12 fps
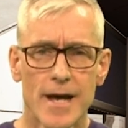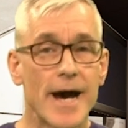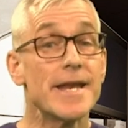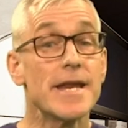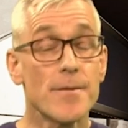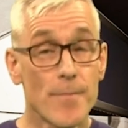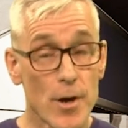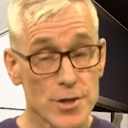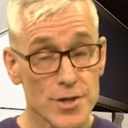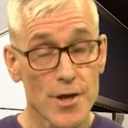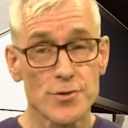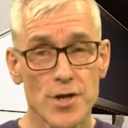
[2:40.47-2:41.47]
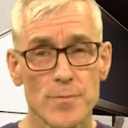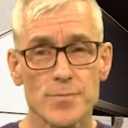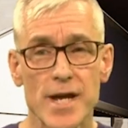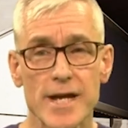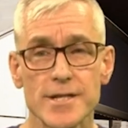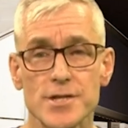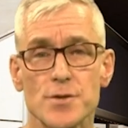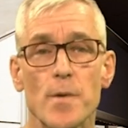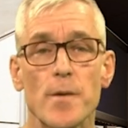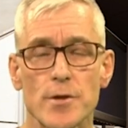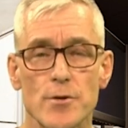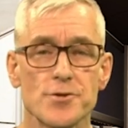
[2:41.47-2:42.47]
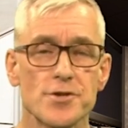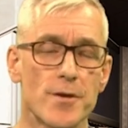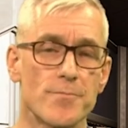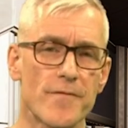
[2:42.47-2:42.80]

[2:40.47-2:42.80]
And in amongst those updates, we will also